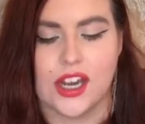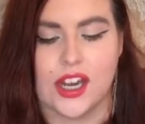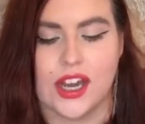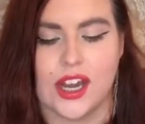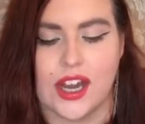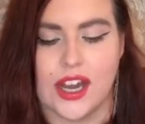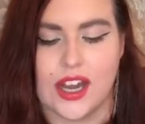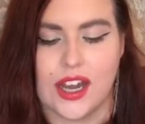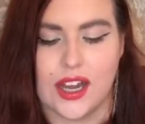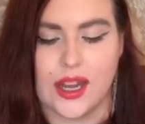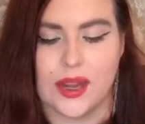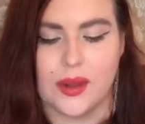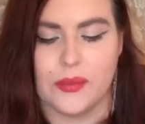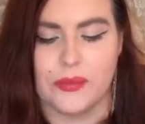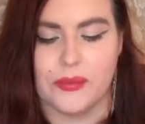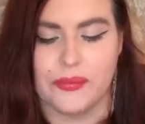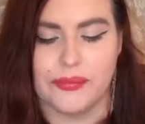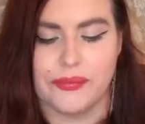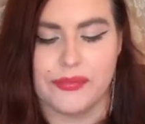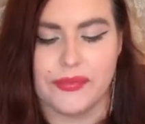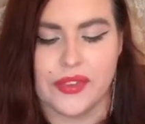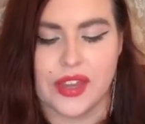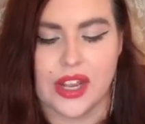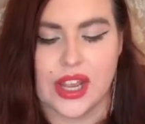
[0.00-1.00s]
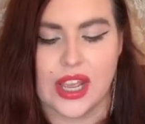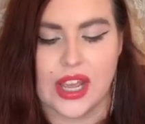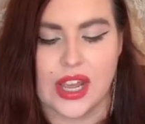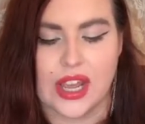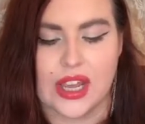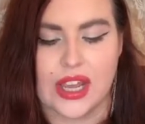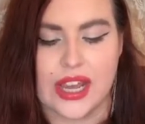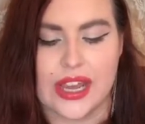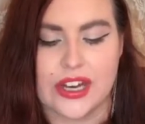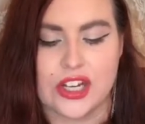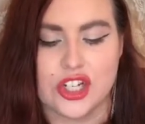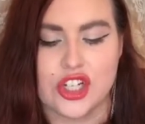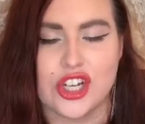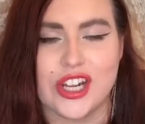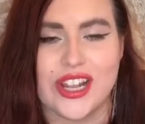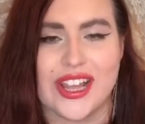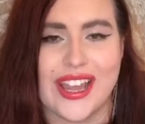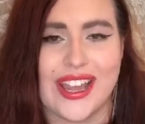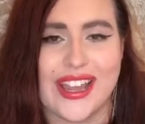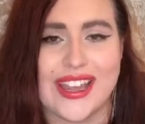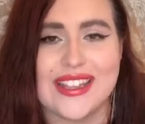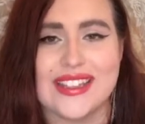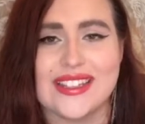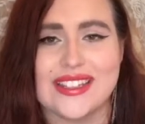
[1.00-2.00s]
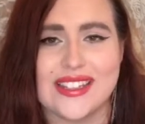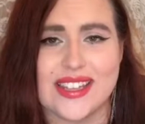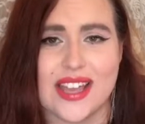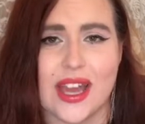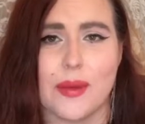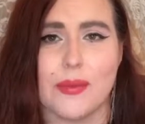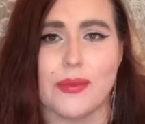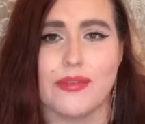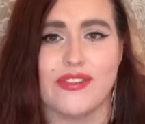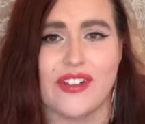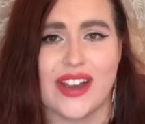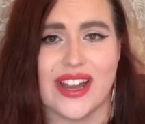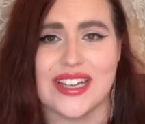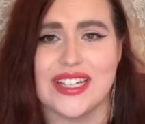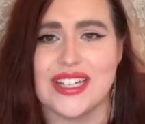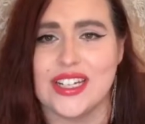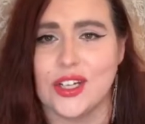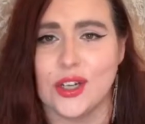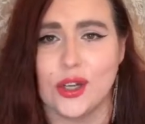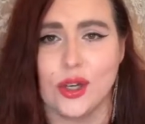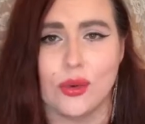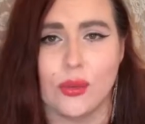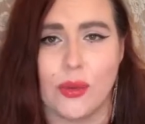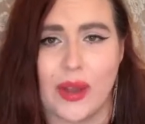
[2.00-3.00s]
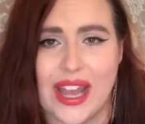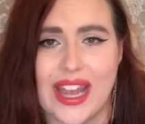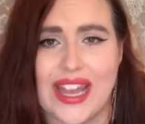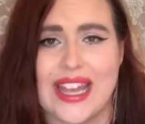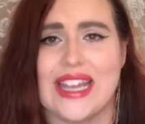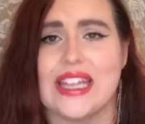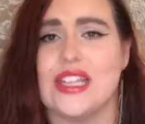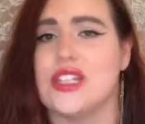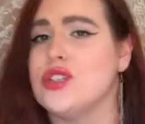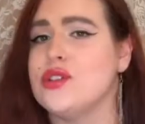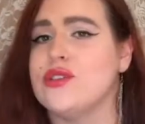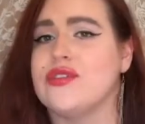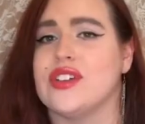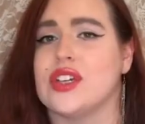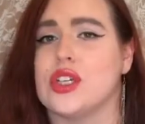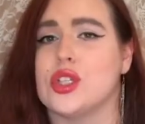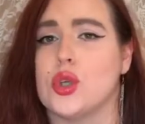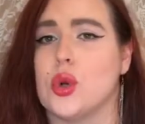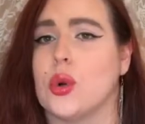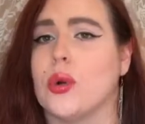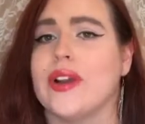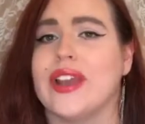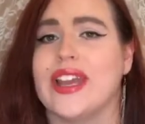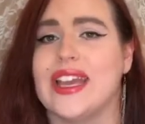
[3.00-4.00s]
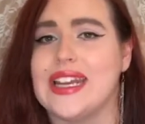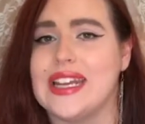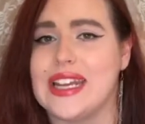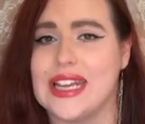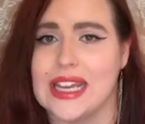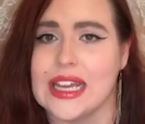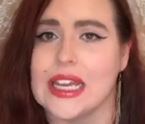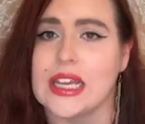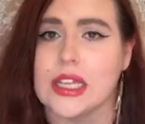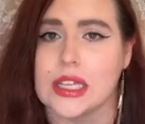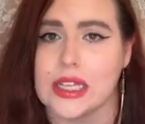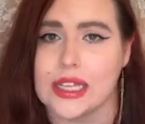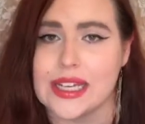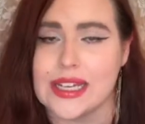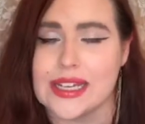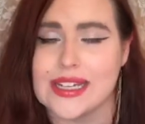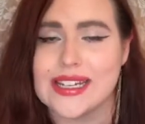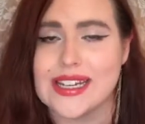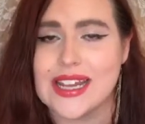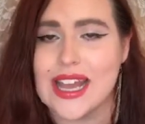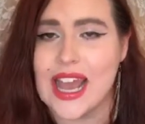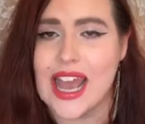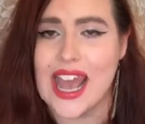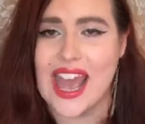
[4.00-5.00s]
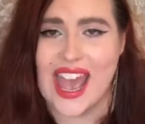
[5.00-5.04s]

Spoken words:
And she ends up finding her way into Victorian England,